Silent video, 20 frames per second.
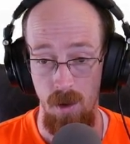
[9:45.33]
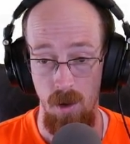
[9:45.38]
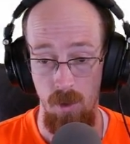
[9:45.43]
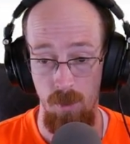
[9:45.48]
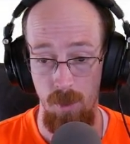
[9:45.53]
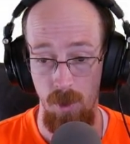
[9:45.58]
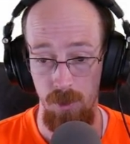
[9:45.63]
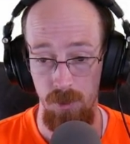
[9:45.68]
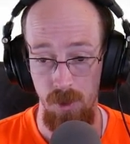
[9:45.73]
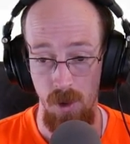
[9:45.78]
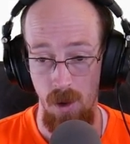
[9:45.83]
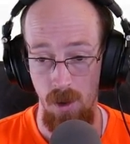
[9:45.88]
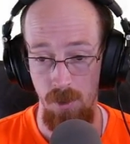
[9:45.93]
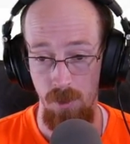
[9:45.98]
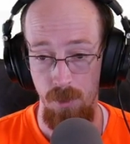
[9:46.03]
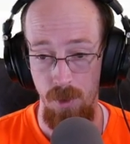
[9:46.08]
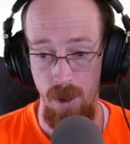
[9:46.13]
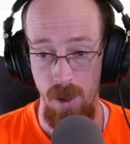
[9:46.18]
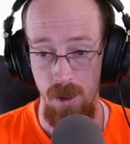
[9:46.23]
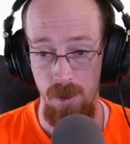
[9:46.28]
almost all
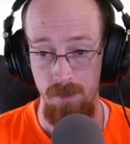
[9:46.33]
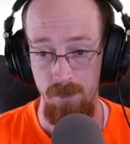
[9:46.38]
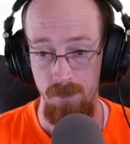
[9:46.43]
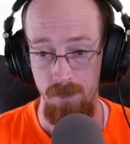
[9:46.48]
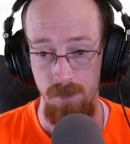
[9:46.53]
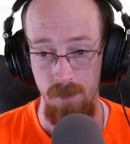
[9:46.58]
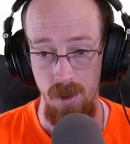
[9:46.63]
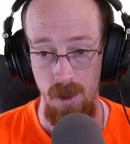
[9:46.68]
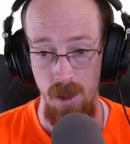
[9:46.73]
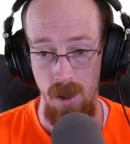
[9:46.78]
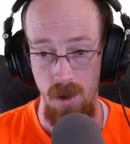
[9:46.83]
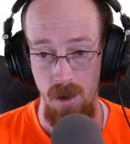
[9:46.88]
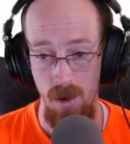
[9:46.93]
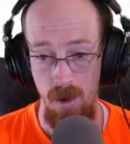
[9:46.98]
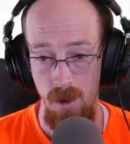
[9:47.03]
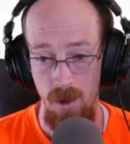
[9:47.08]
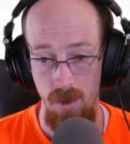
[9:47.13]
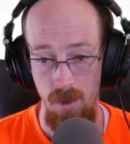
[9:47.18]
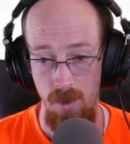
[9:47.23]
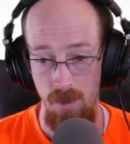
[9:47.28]
the way.
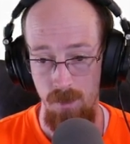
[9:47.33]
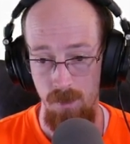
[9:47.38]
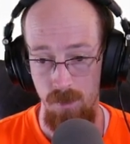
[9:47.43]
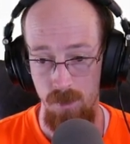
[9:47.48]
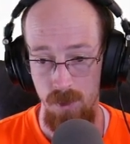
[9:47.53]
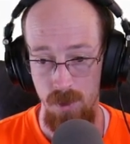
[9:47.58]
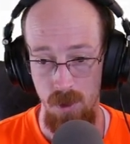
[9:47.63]
Um,